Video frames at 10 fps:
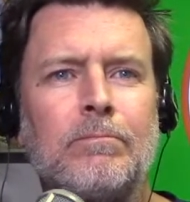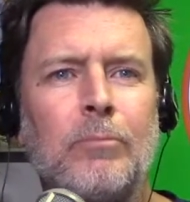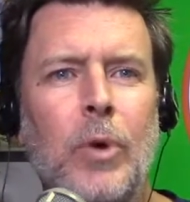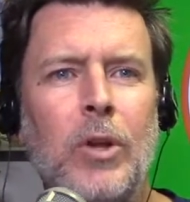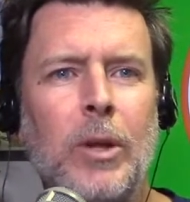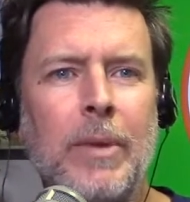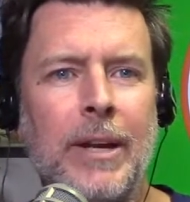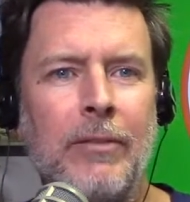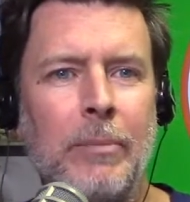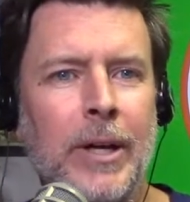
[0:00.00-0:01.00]
Welcome in,
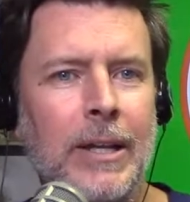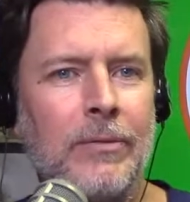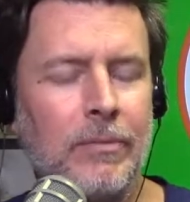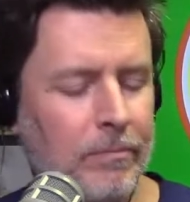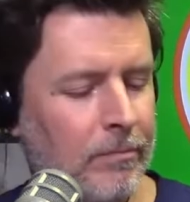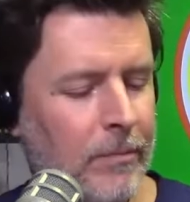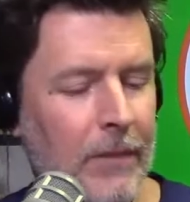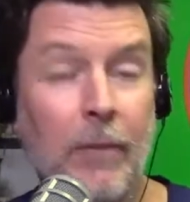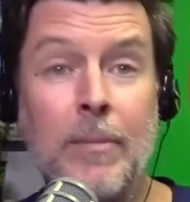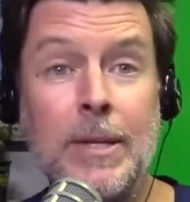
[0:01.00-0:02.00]
everybody.
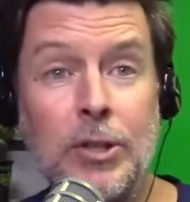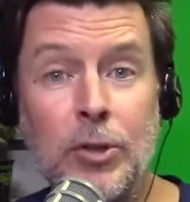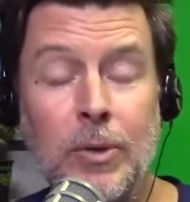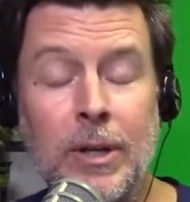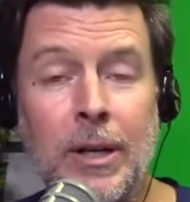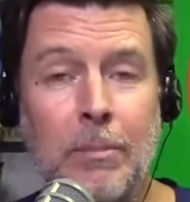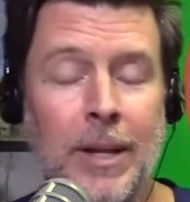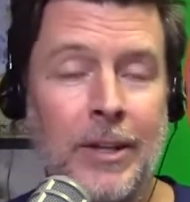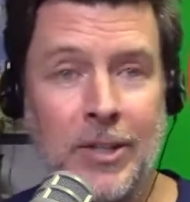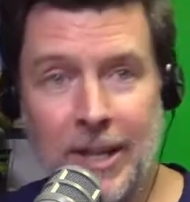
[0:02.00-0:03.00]
If I've missed you, I
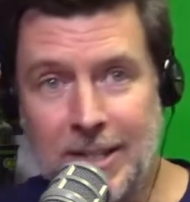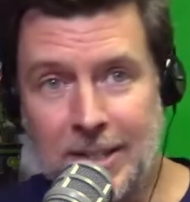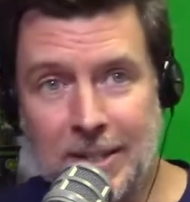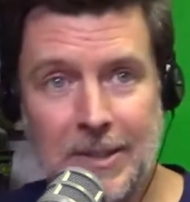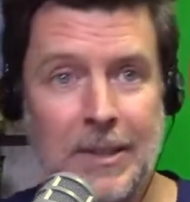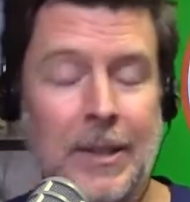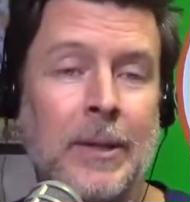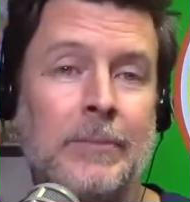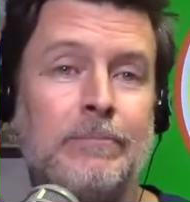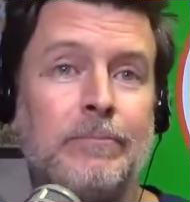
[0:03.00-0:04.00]
apologize.
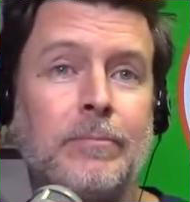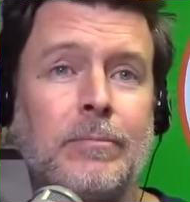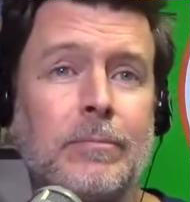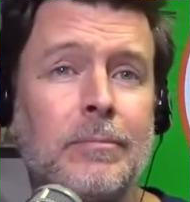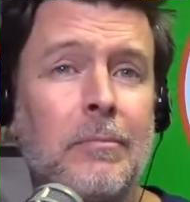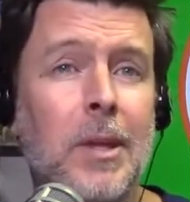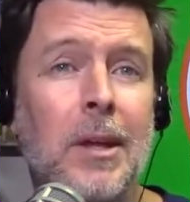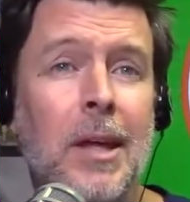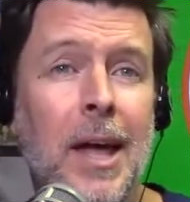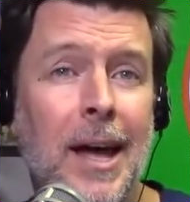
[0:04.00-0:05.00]
I
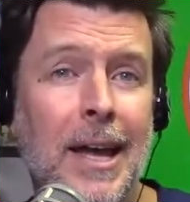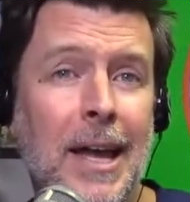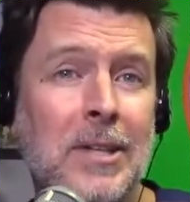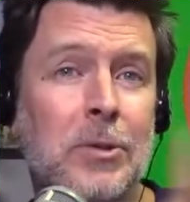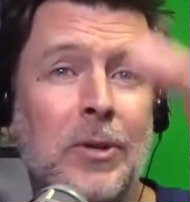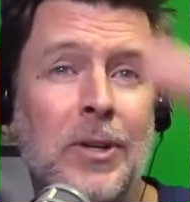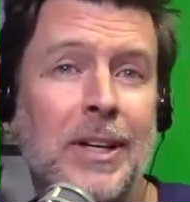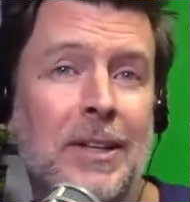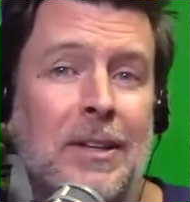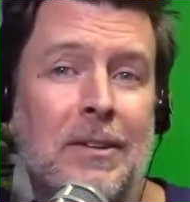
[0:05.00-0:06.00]
ain't so good
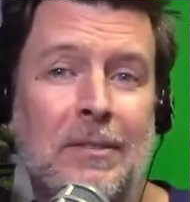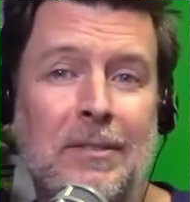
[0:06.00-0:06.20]
at the